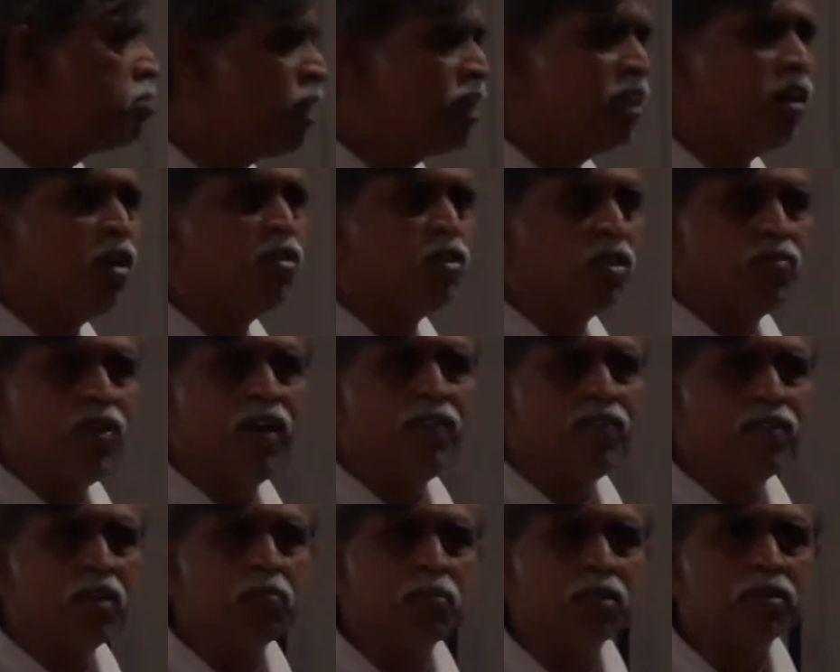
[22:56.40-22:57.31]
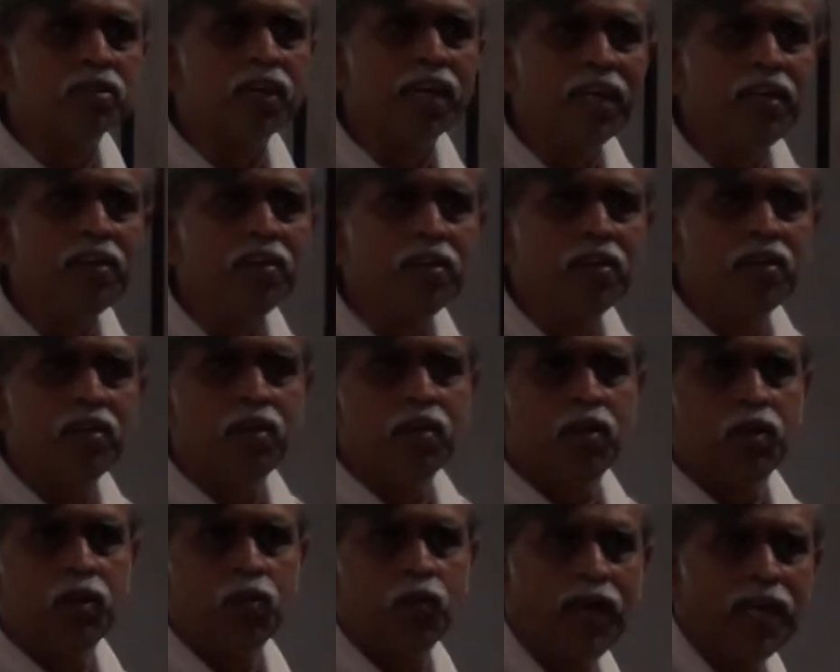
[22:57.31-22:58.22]
3000 wave numbers, right?
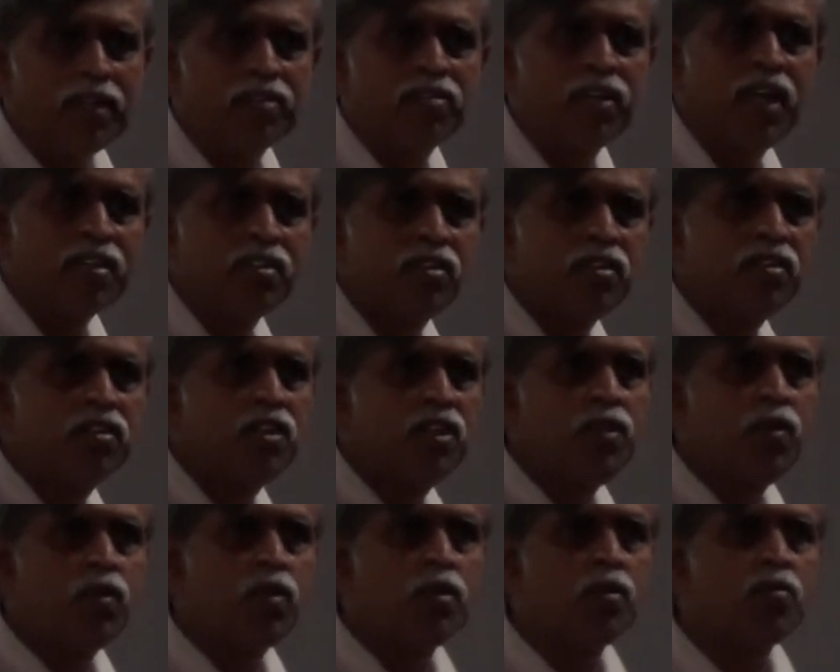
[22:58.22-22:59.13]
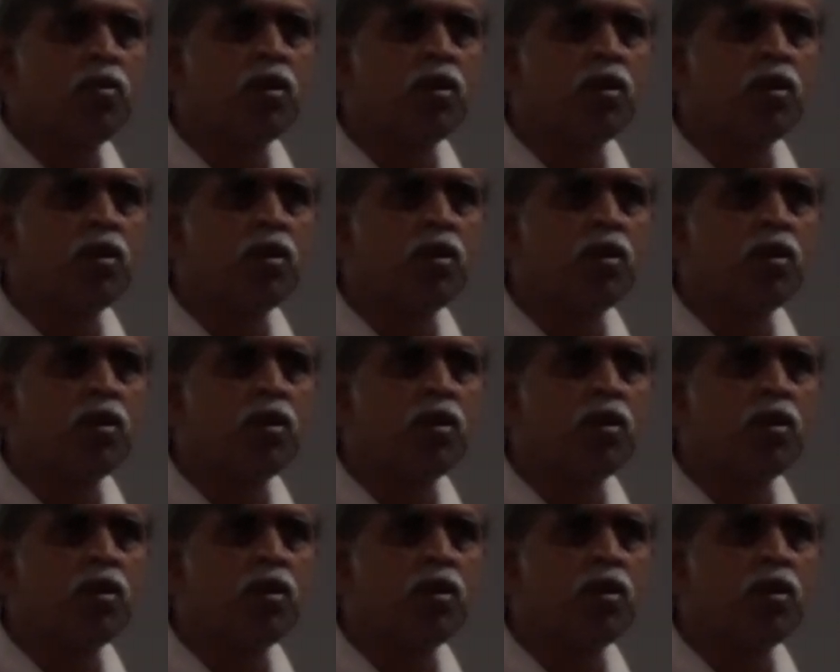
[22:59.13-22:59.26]
Your x-axis in your